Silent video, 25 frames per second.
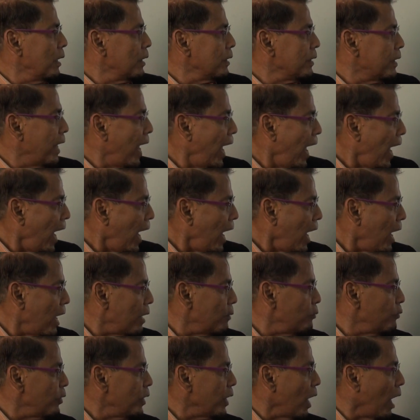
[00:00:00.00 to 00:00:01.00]

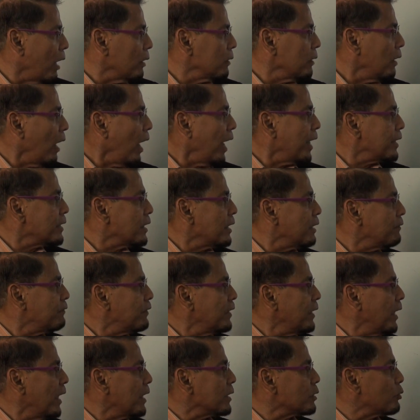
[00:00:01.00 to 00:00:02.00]
Then Allah has
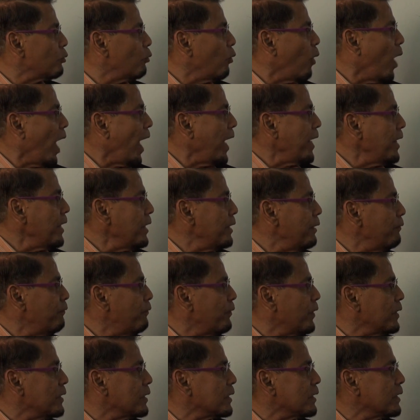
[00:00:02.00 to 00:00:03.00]
given us one
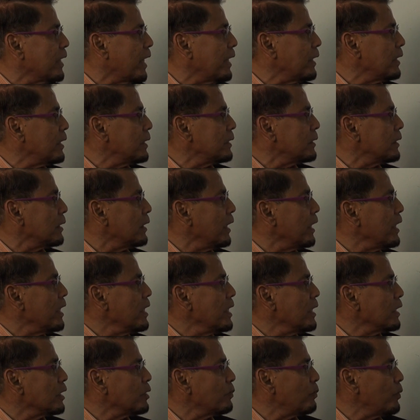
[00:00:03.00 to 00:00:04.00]
difference, that is
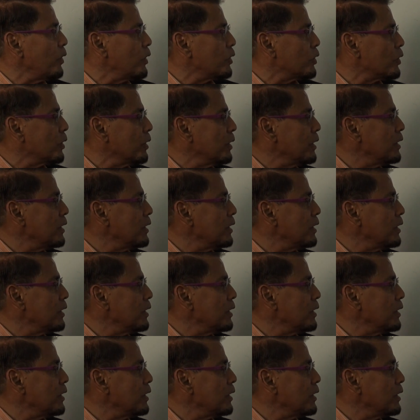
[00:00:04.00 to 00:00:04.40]
inner speech.